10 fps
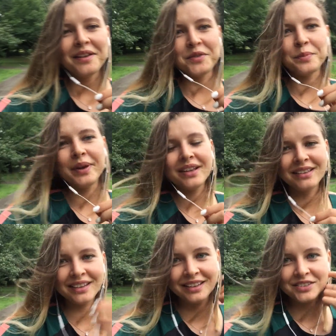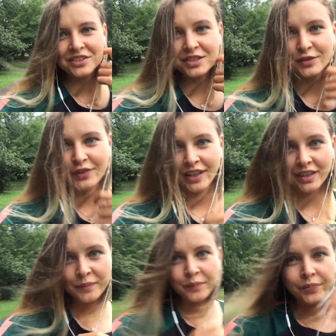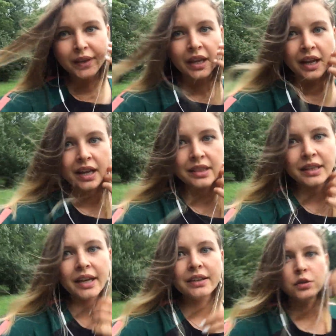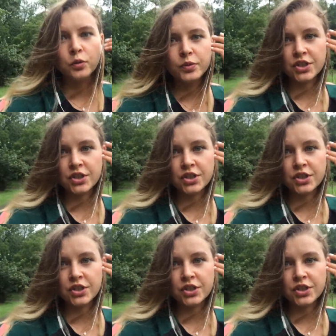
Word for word: you pay the entrance fee, and then you